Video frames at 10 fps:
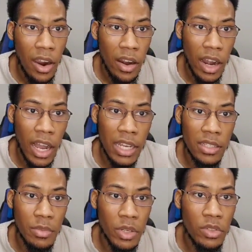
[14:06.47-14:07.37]
heart
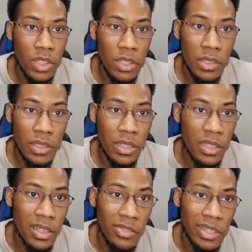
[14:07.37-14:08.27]
eyes emojis,
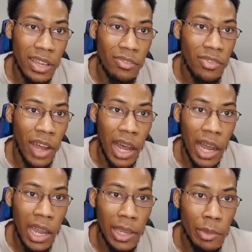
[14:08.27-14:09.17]
this stuff saying
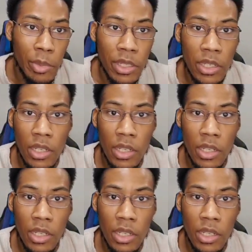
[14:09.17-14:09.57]
vibe.